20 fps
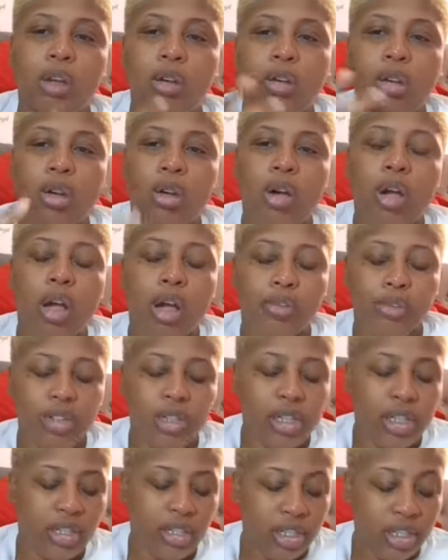Adult
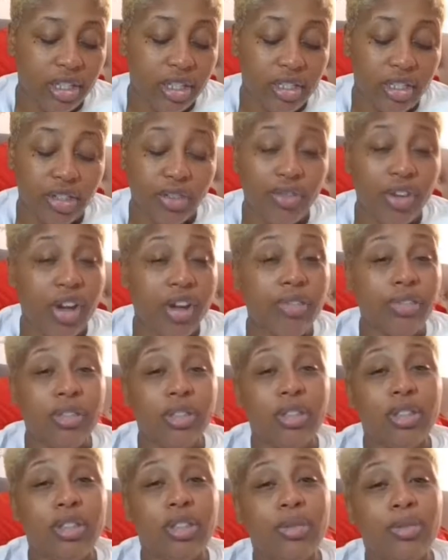Conversation has evolved
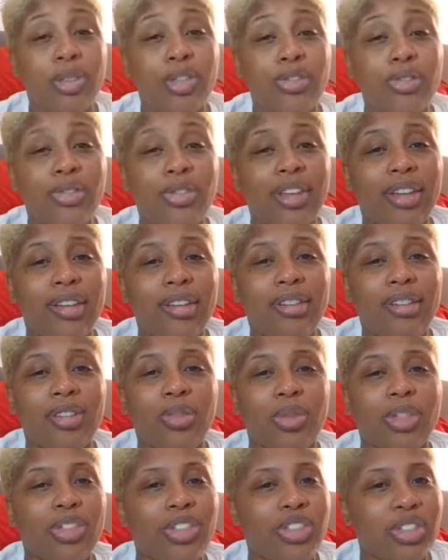into some new
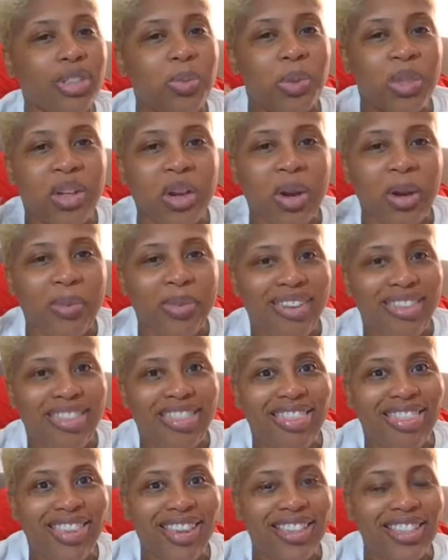things, which is becoming
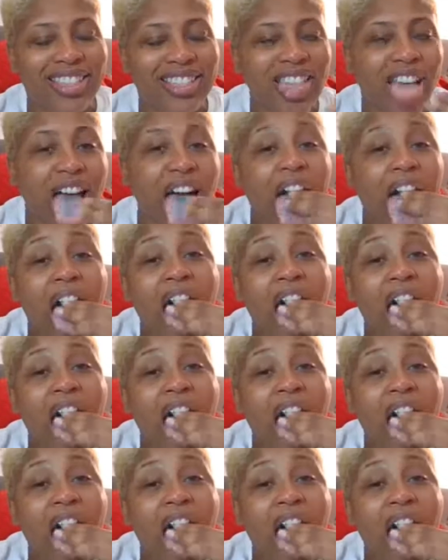this.